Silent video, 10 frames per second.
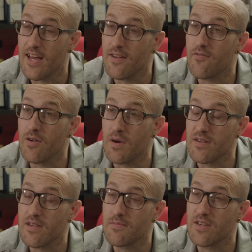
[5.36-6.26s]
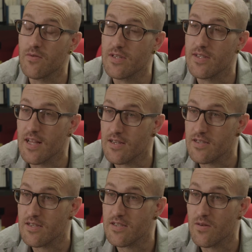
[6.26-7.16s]
and from our subsequent
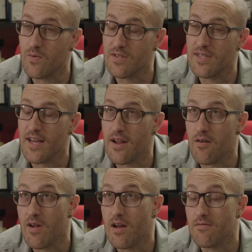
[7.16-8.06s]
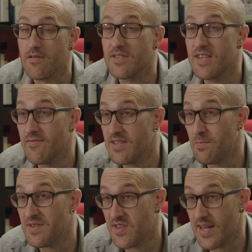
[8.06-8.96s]
analysis was that around
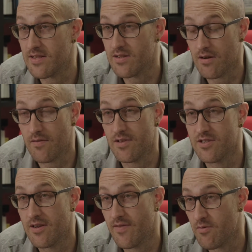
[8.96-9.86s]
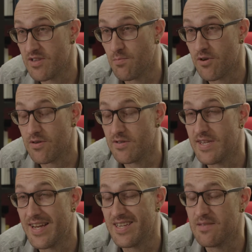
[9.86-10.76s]
70% of the survey respondents
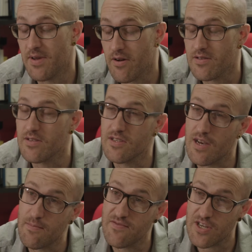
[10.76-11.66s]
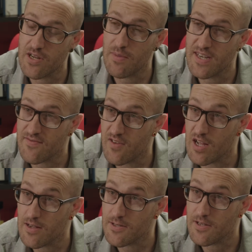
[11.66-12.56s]
had experienced a type of gender-based
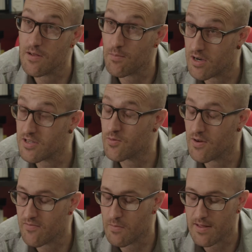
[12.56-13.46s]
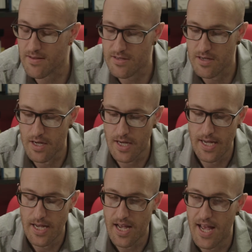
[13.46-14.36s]
violence in the past 12 months,
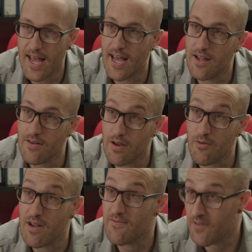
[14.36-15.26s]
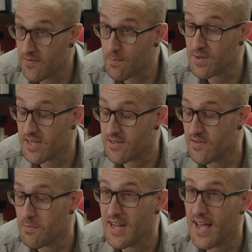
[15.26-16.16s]
and around 50% of
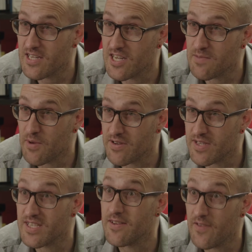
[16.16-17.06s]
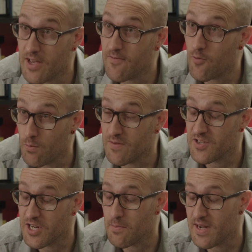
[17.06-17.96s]
them had actually experienced a severe form of
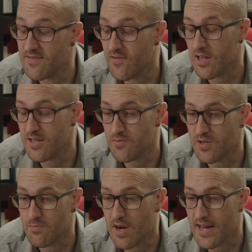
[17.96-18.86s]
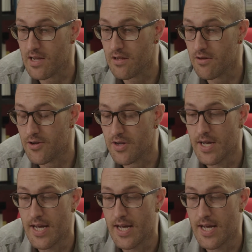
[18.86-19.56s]
gender-based violence, which might include